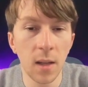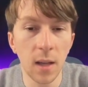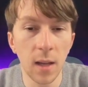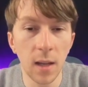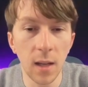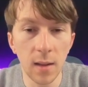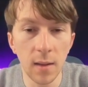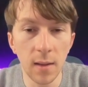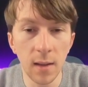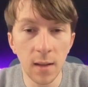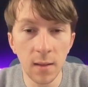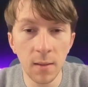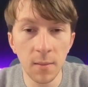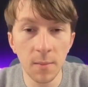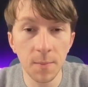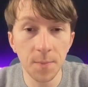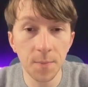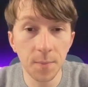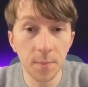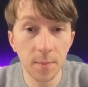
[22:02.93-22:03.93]
And then
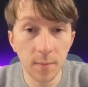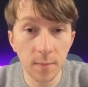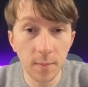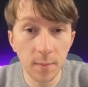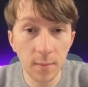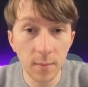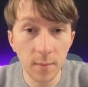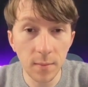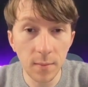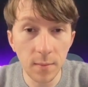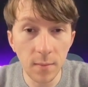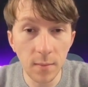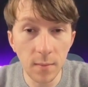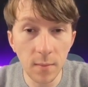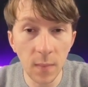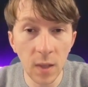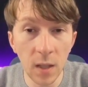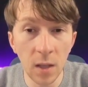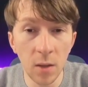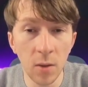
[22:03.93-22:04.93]

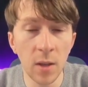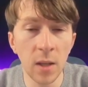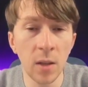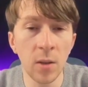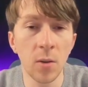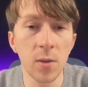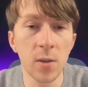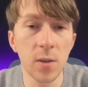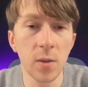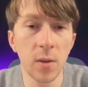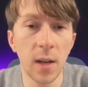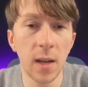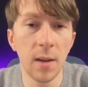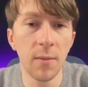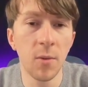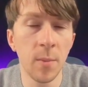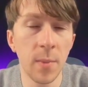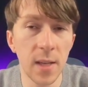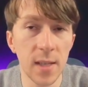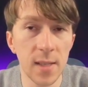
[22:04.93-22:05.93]
here you can also
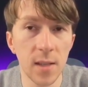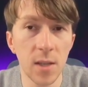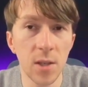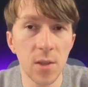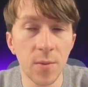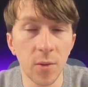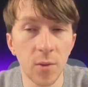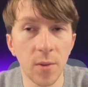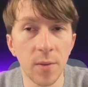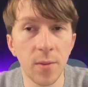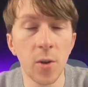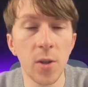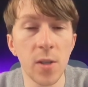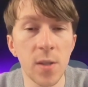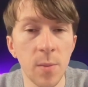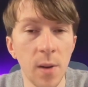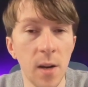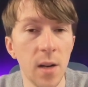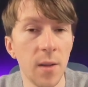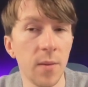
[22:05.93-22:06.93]
have a message for the
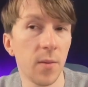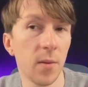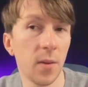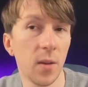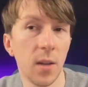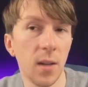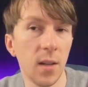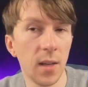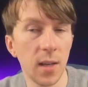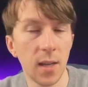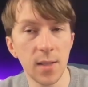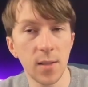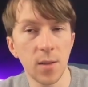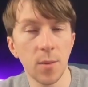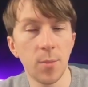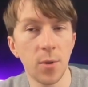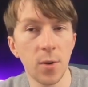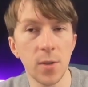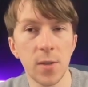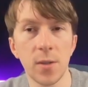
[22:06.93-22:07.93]
voicemail if, in case the
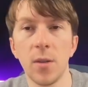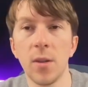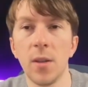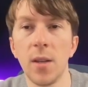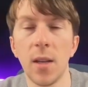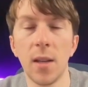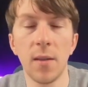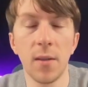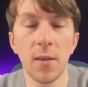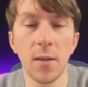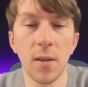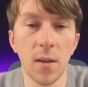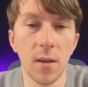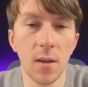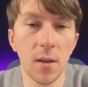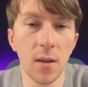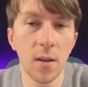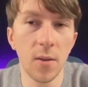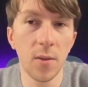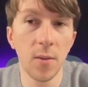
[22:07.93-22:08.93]
person gets
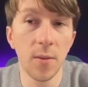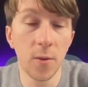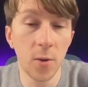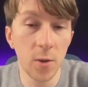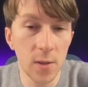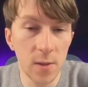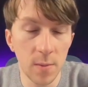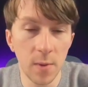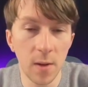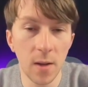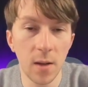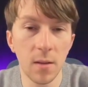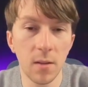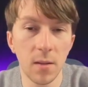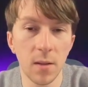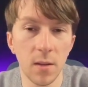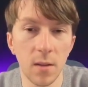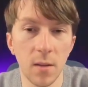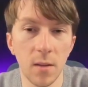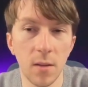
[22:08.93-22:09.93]
the voicemail
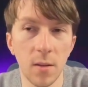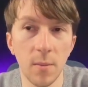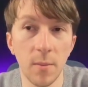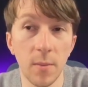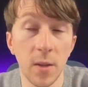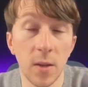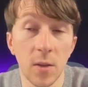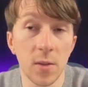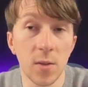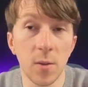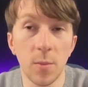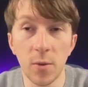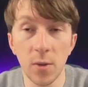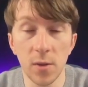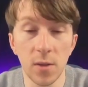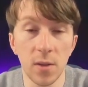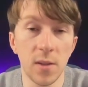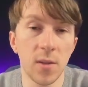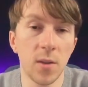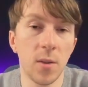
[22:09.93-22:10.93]
because the
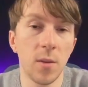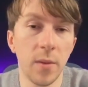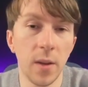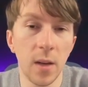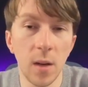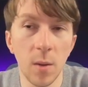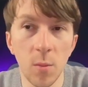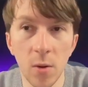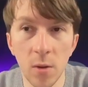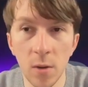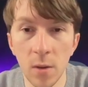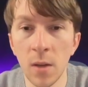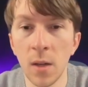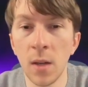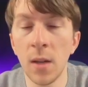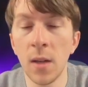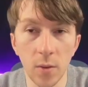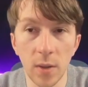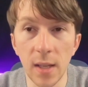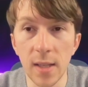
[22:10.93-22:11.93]
person is unavailable.
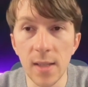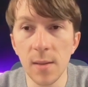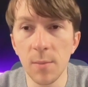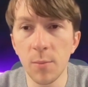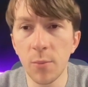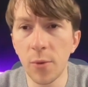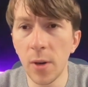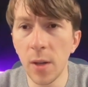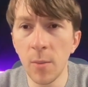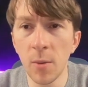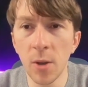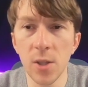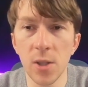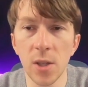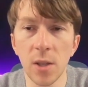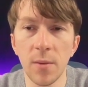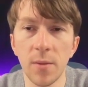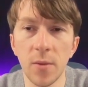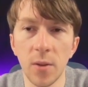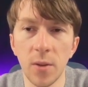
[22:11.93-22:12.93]
So that's pretty much
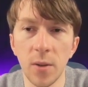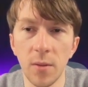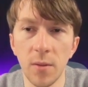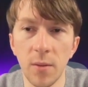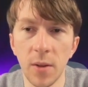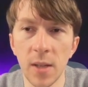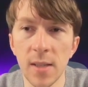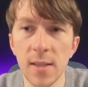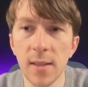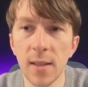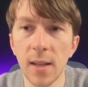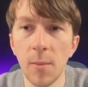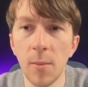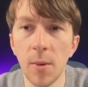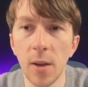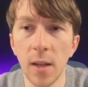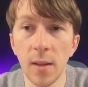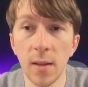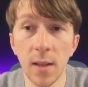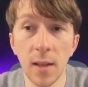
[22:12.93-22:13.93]
it for the advanced tab.
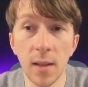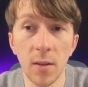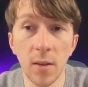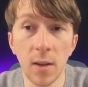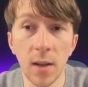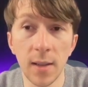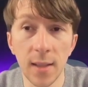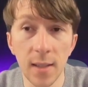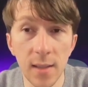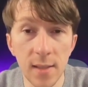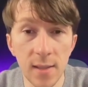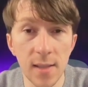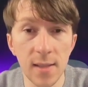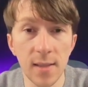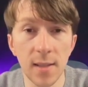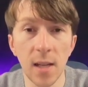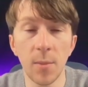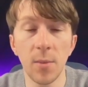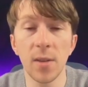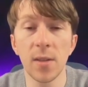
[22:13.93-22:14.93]
And then the analysis
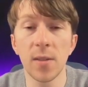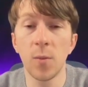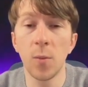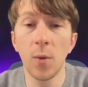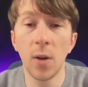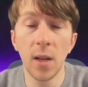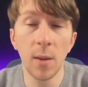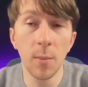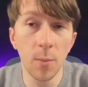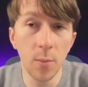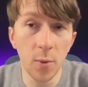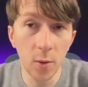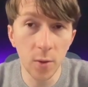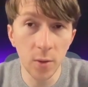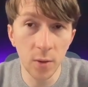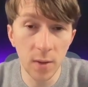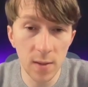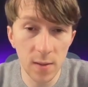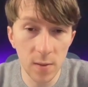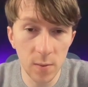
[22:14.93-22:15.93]
tab is really
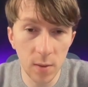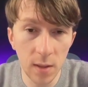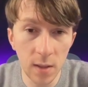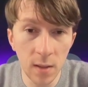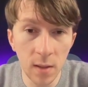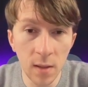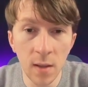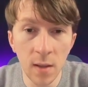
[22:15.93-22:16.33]
important as well.